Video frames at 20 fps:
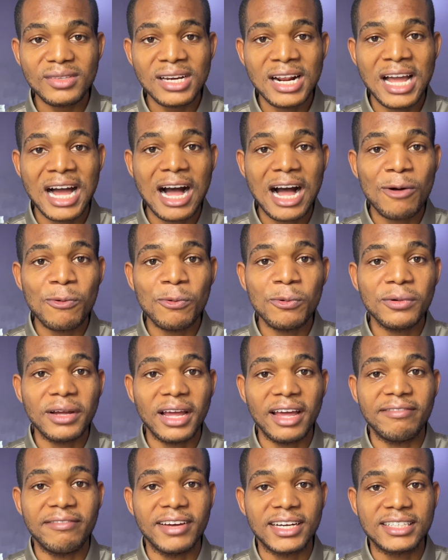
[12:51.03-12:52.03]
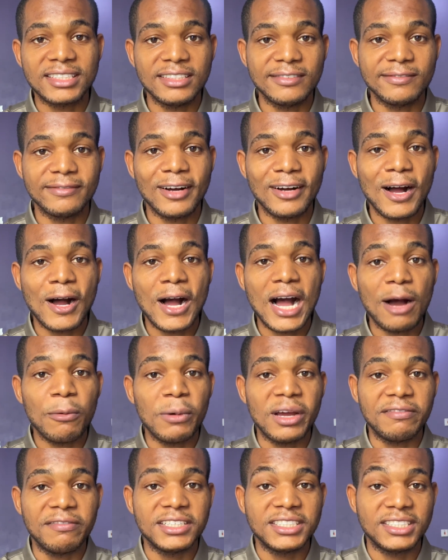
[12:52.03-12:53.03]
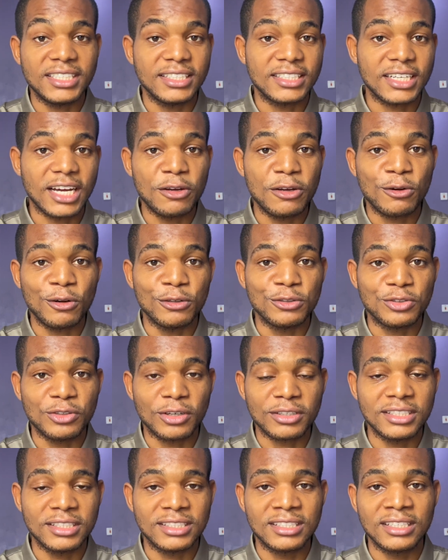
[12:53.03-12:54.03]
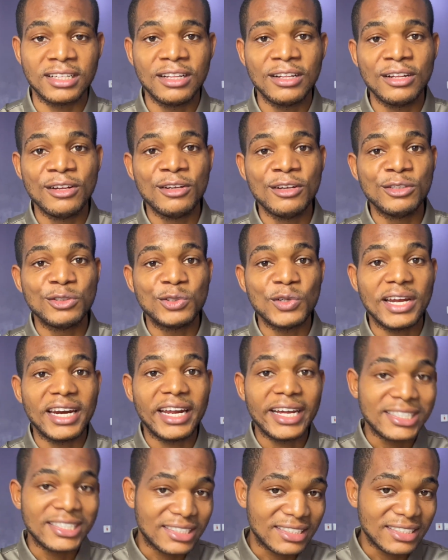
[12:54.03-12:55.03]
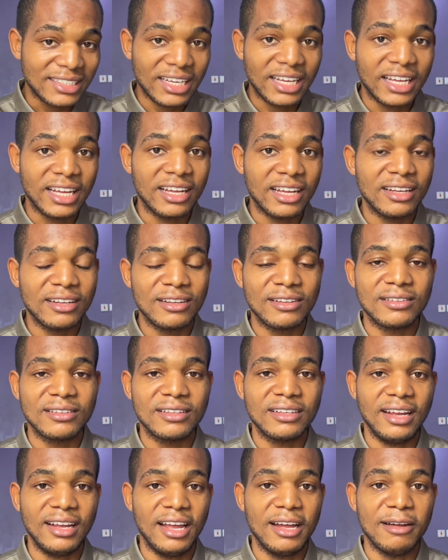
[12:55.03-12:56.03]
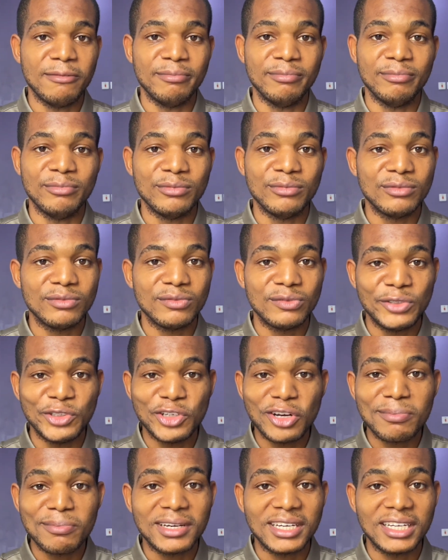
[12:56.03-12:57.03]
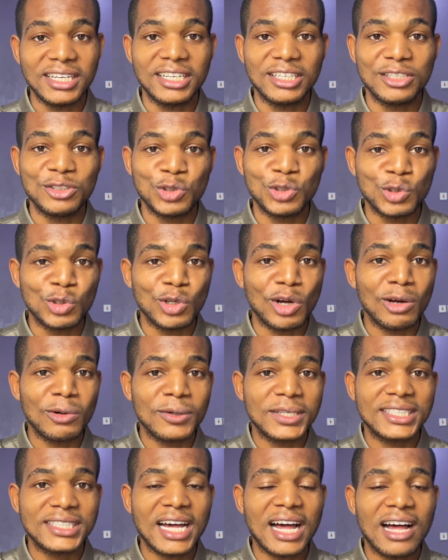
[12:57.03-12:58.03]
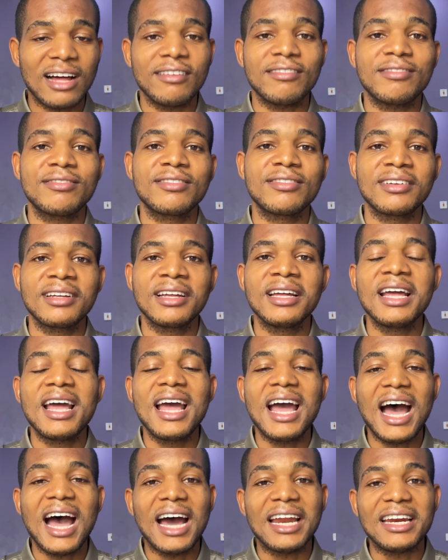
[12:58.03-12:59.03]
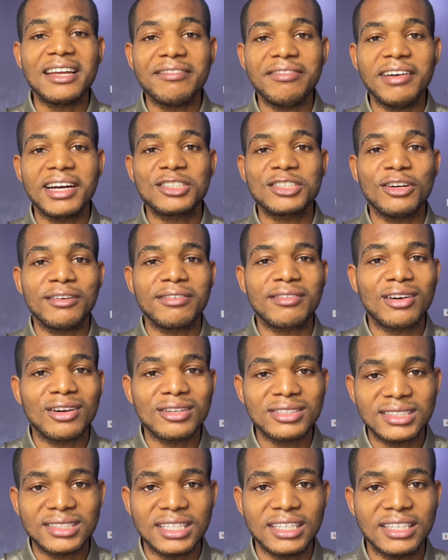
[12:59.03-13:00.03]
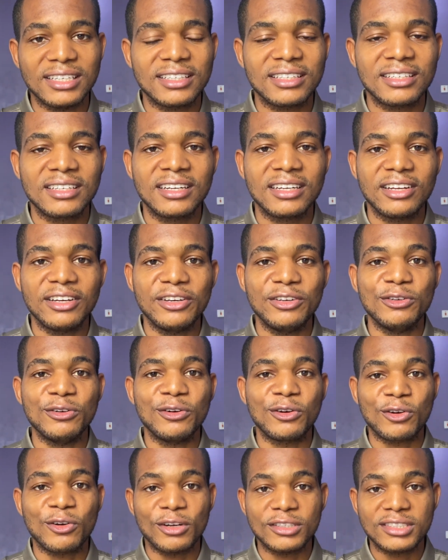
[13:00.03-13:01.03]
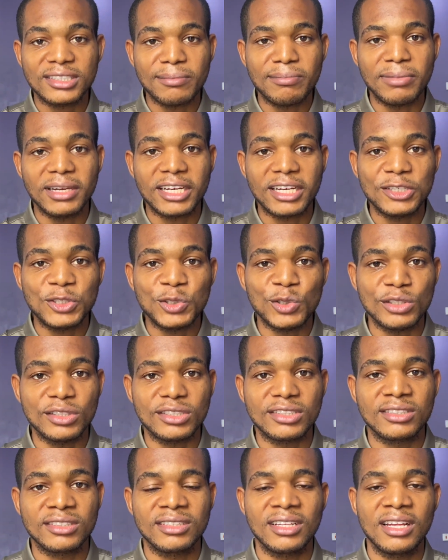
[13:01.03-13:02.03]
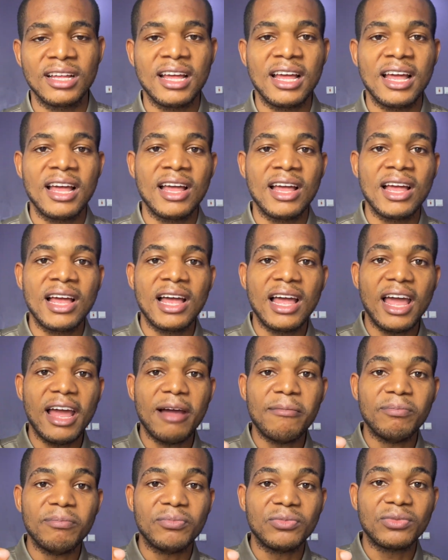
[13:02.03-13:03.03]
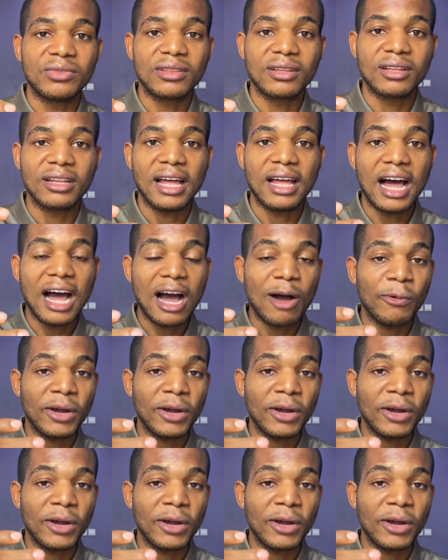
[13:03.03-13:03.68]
how effective or how efficient can you construct it. So an engineer normally should always have an effect of costing, cost implications. How